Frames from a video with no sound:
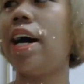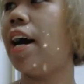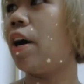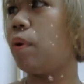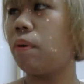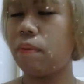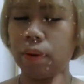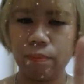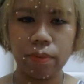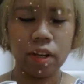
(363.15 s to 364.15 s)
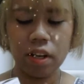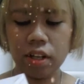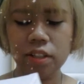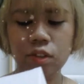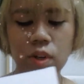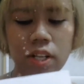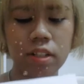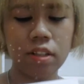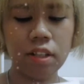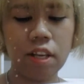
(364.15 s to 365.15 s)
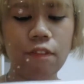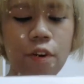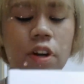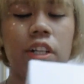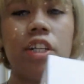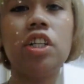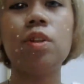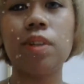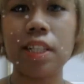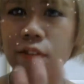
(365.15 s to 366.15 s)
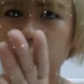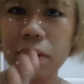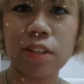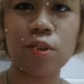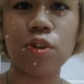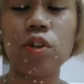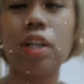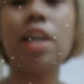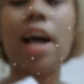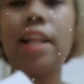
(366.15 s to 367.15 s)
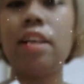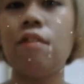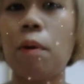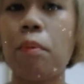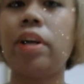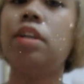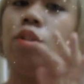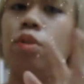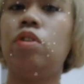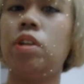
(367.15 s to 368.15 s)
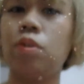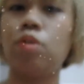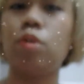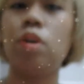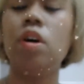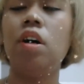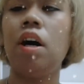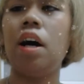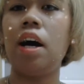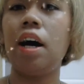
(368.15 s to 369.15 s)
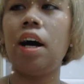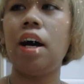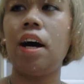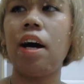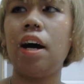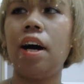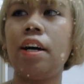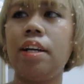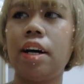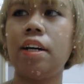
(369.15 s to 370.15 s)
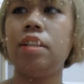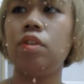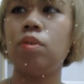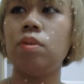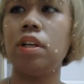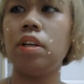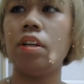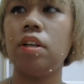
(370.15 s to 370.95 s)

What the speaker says: Wait. This one, if you're allergic to seafood, better don't drink. And if you're pregnant, don't drink also. Yeah, these two things.